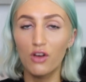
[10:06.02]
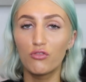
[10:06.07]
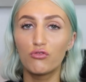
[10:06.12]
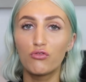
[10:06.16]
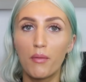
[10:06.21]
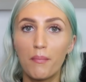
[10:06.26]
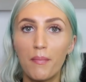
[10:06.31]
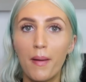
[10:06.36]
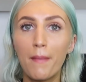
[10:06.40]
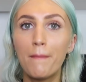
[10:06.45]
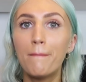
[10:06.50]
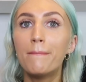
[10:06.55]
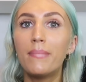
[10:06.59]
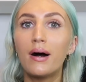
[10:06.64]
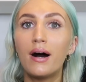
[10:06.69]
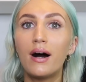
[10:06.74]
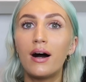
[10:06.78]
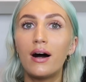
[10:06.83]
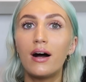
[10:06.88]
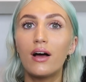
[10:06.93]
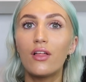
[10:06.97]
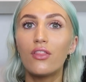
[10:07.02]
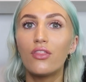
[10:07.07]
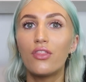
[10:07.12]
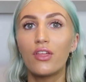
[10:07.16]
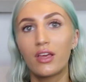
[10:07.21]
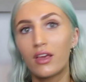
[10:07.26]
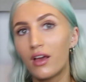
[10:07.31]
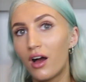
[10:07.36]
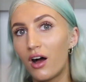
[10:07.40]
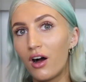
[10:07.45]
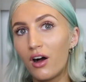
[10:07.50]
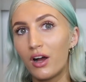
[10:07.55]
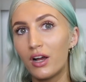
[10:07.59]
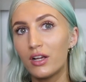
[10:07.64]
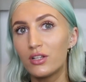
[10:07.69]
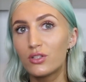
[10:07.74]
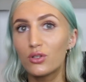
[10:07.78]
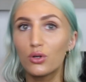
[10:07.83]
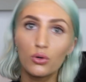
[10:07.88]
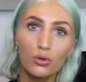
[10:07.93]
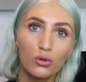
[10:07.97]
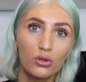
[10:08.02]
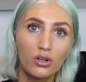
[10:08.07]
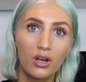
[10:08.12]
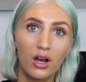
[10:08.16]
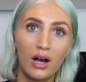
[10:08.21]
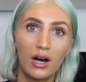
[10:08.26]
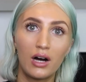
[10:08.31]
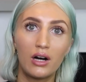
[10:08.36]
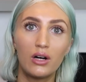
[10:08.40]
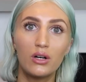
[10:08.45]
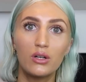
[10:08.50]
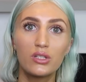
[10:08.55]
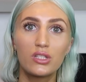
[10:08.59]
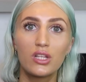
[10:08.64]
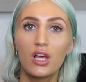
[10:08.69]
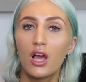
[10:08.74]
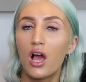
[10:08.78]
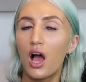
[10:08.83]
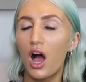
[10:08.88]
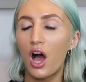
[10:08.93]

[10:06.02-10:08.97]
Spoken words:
Remember that guys or girls